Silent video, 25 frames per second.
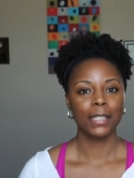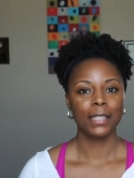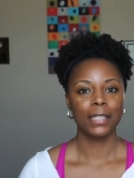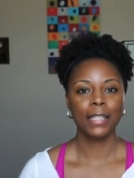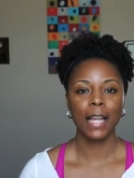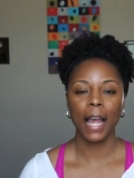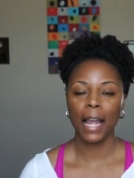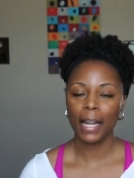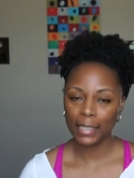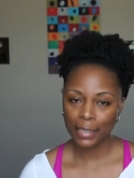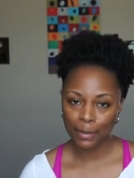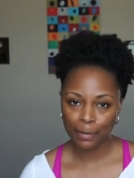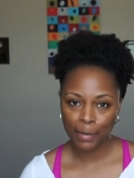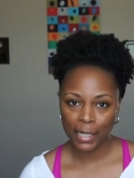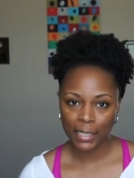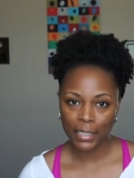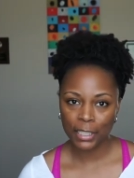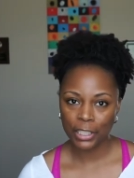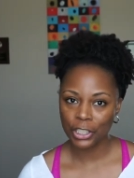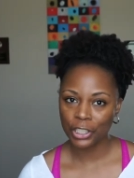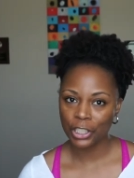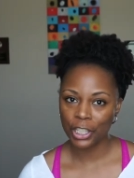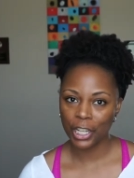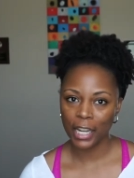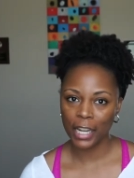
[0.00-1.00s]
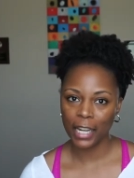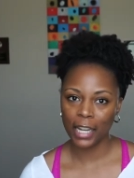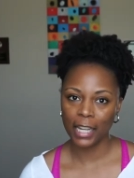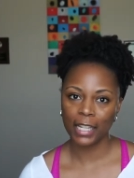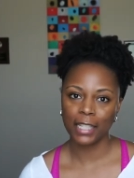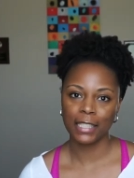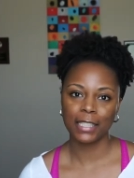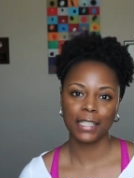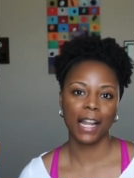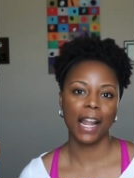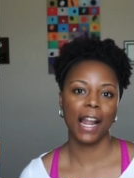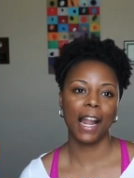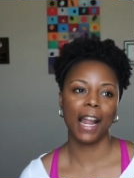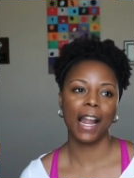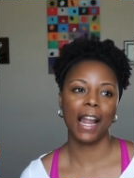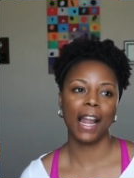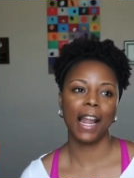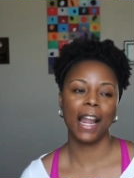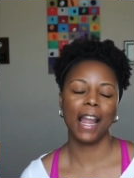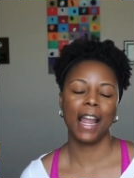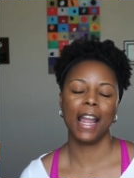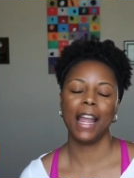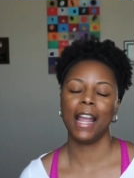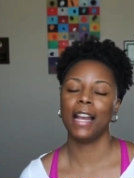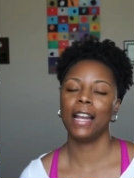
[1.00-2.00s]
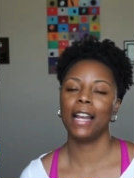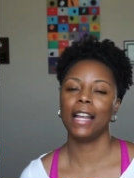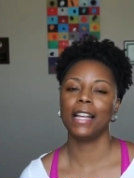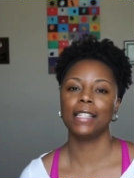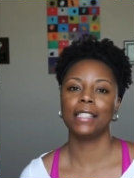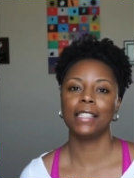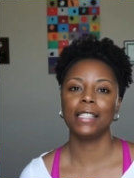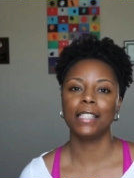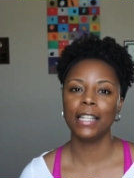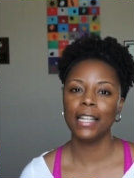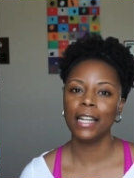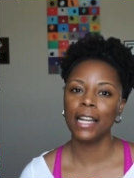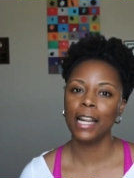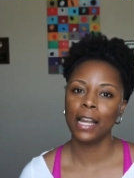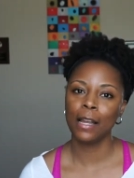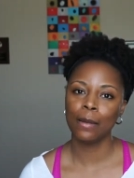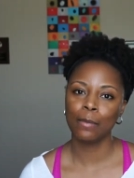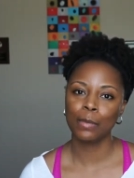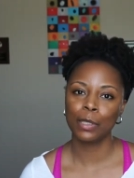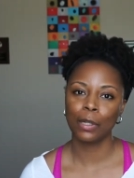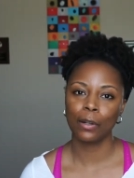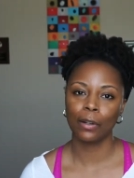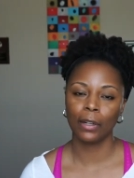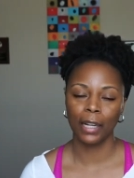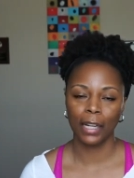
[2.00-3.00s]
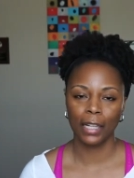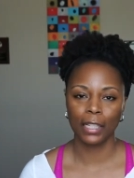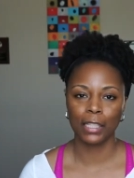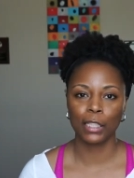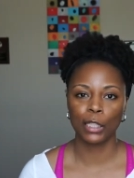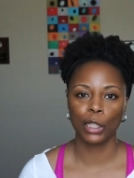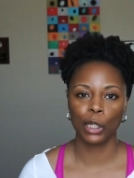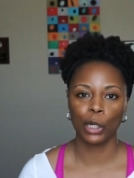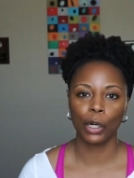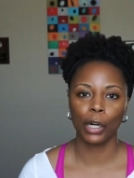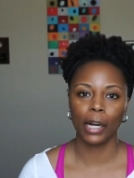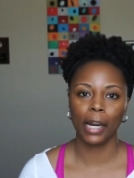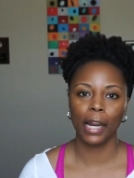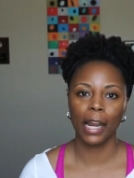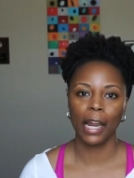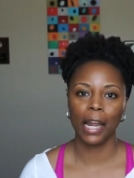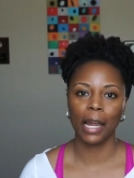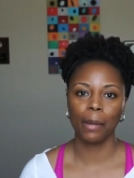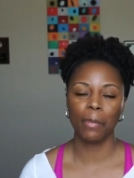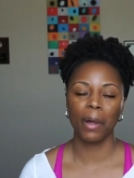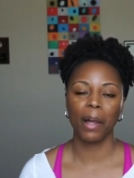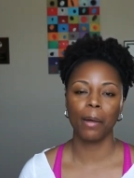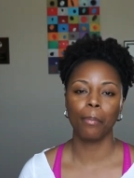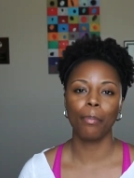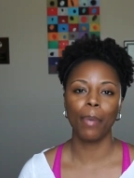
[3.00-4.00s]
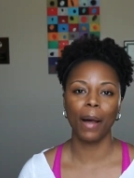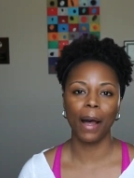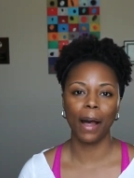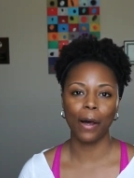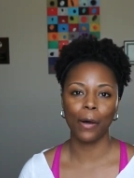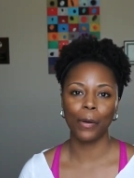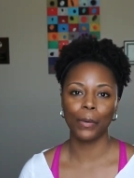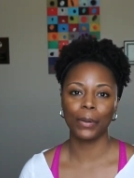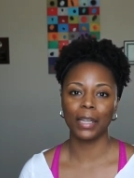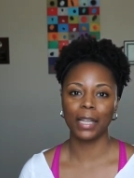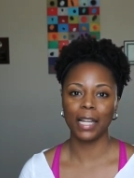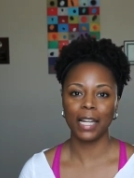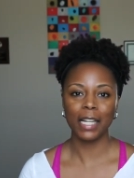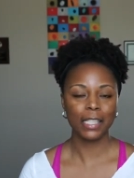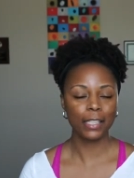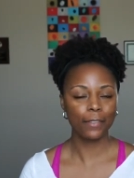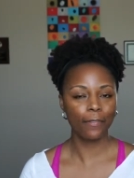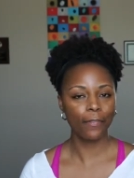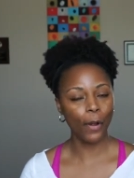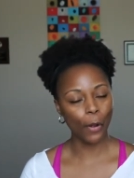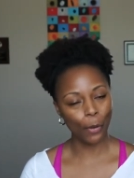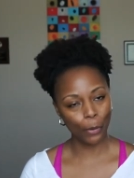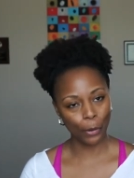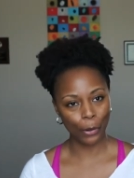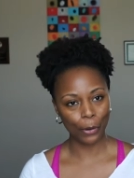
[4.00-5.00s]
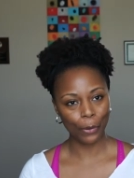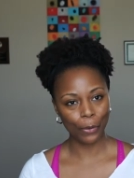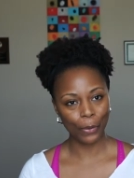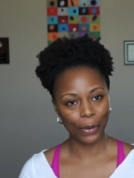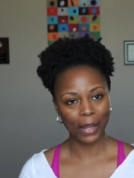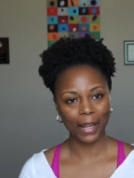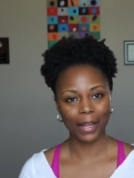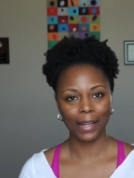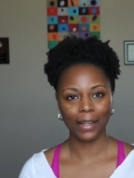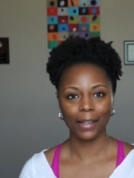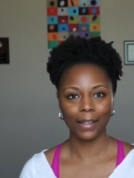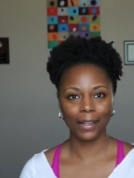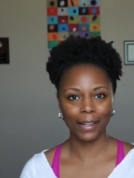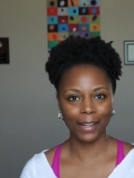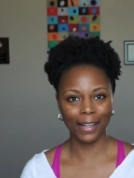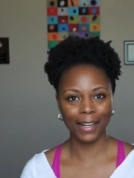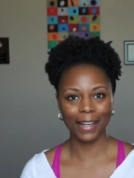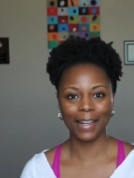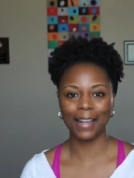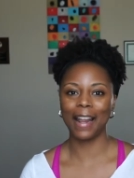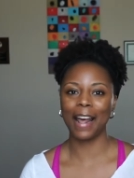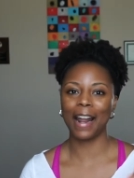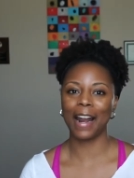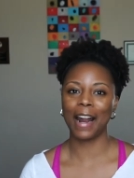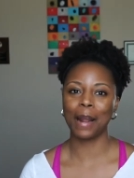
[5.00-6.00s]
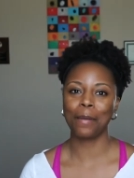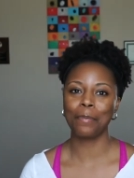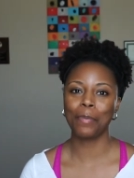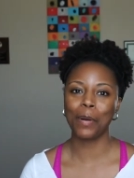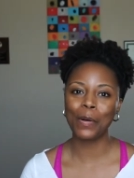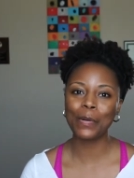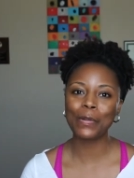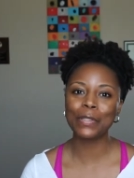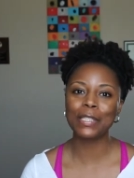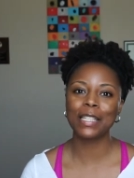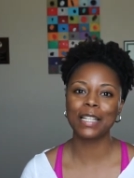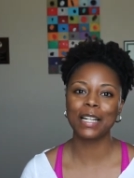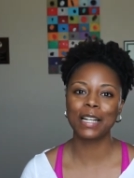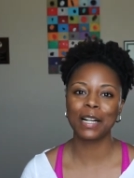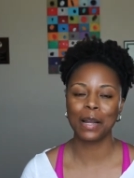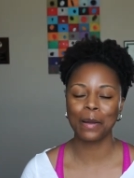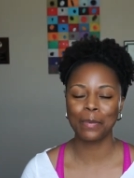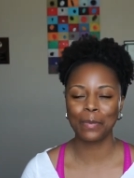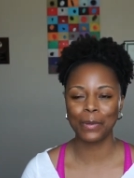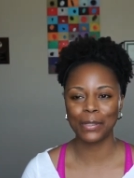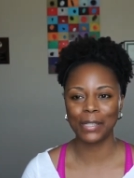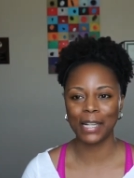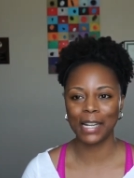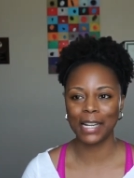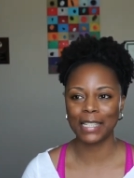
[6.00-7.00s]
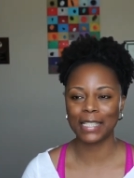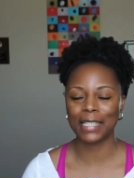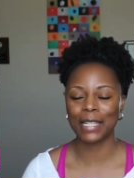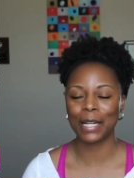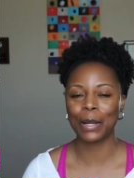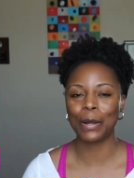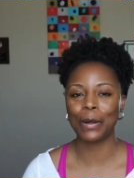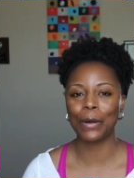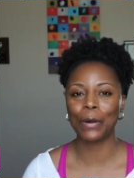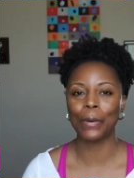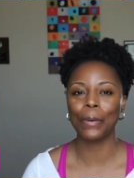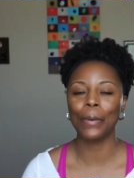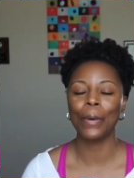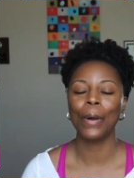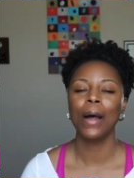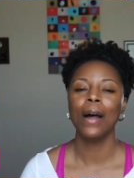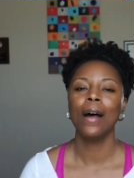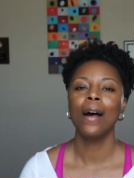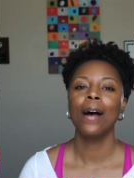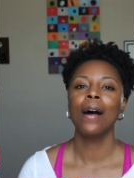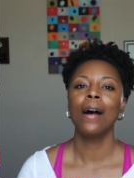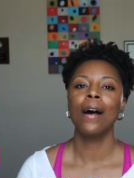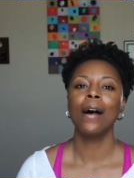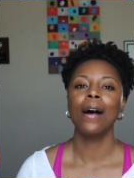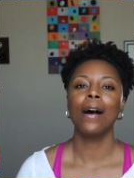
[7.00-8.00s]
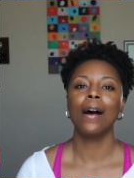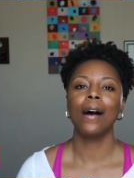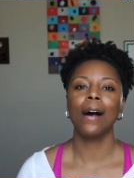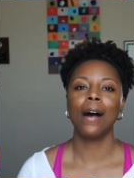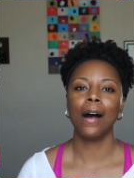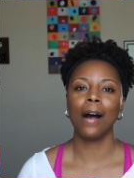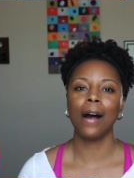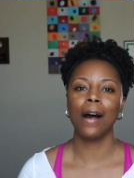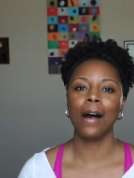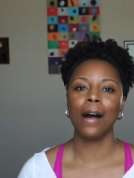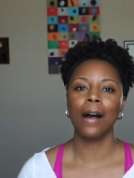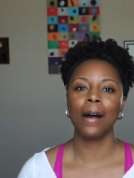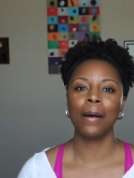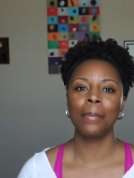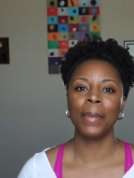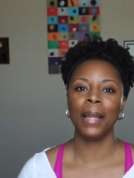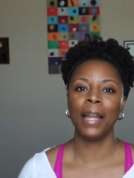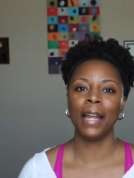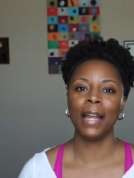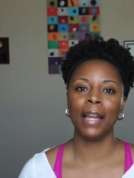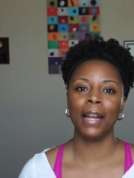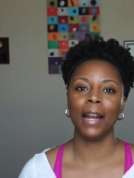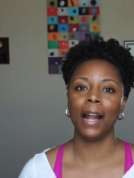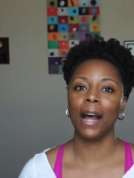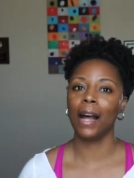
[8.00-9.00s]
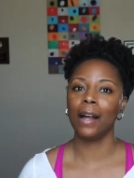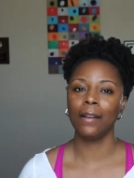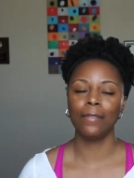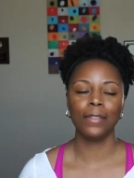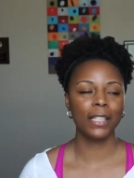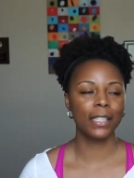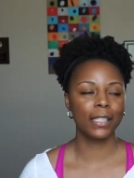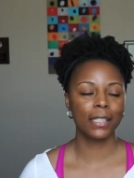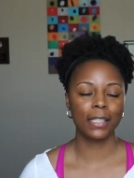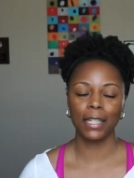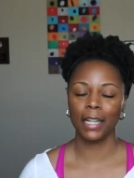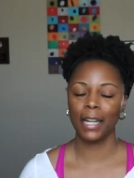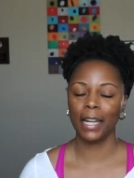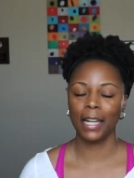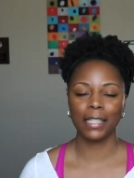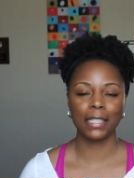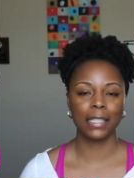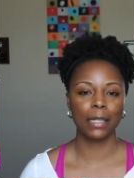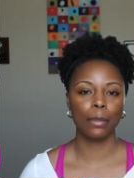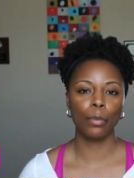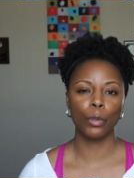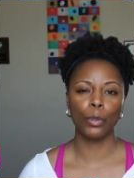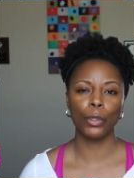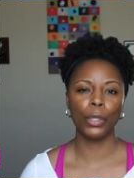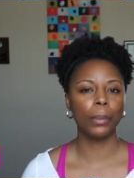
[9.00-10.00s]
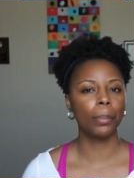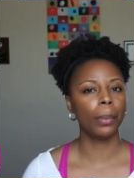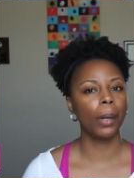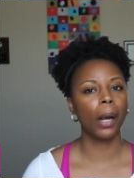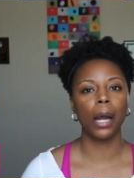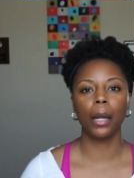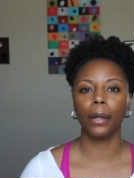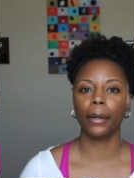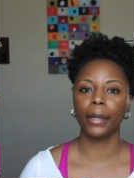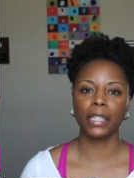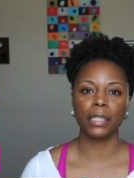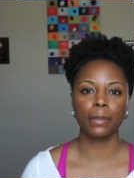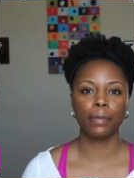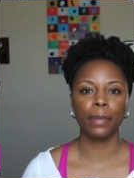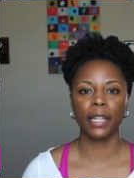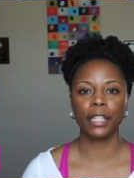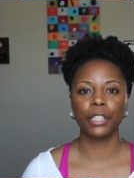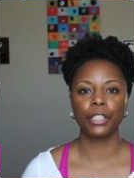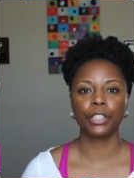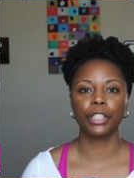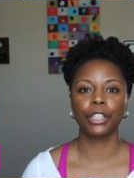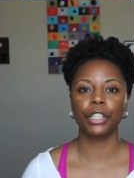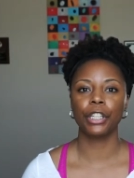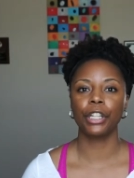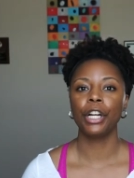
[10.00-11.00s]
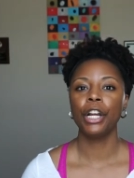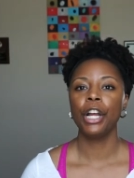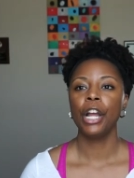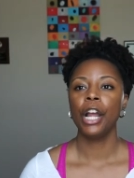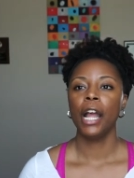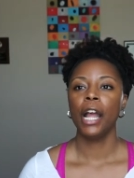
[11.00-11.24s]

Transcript: text messages and DMs on Instagram about this photo that I posted a couple days ago. And obviously it's a booty progress picture.